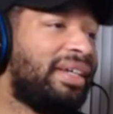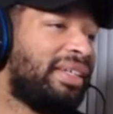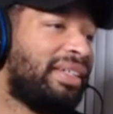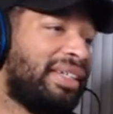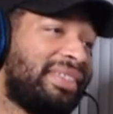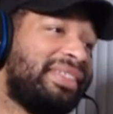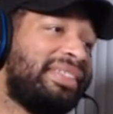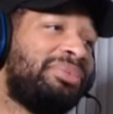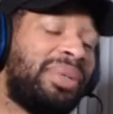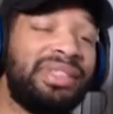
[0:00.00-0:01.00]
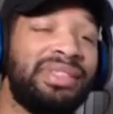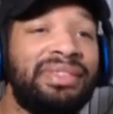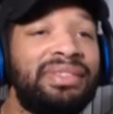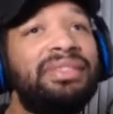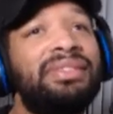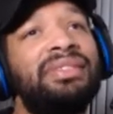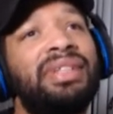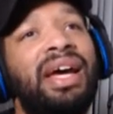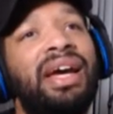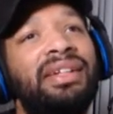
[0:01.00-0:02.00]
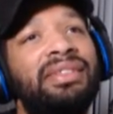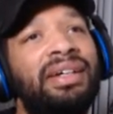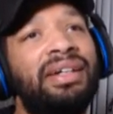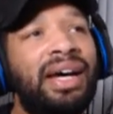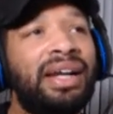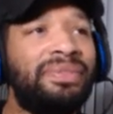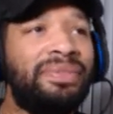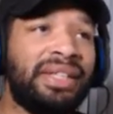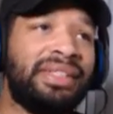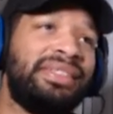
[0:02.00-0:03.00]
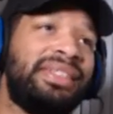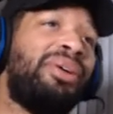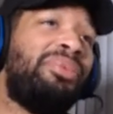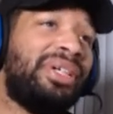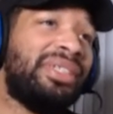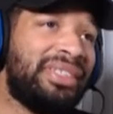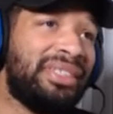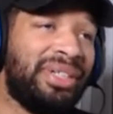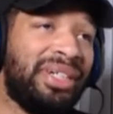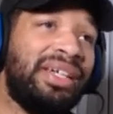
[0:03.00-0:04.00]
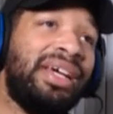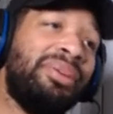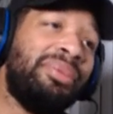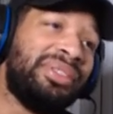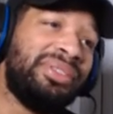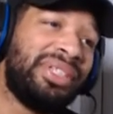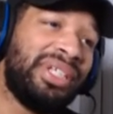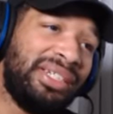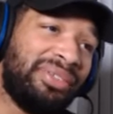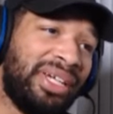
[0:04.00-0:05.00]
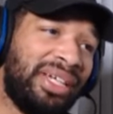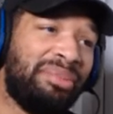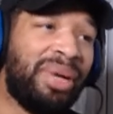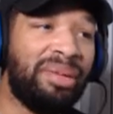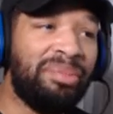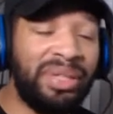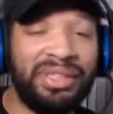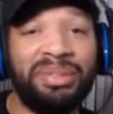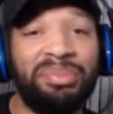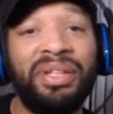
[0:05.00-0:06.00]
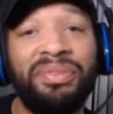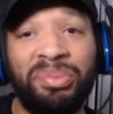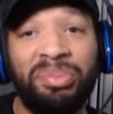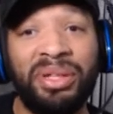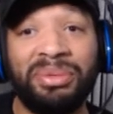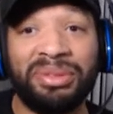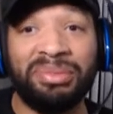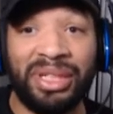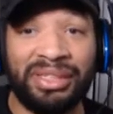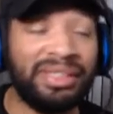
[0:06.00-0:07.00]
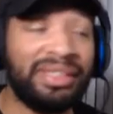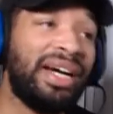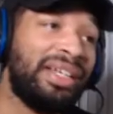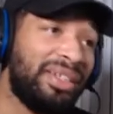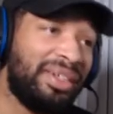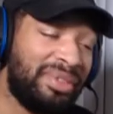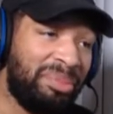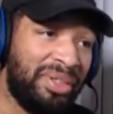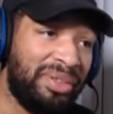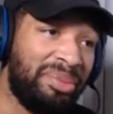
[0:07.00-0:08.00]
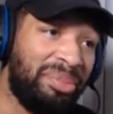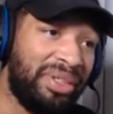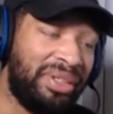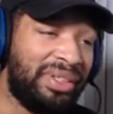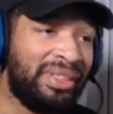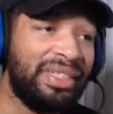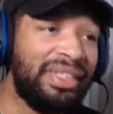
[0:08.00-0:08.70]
Destiny 1 had a lot of factors that wasn't great. When you say great, in my opinion, the PvP was amazing. I loved the PvP on it.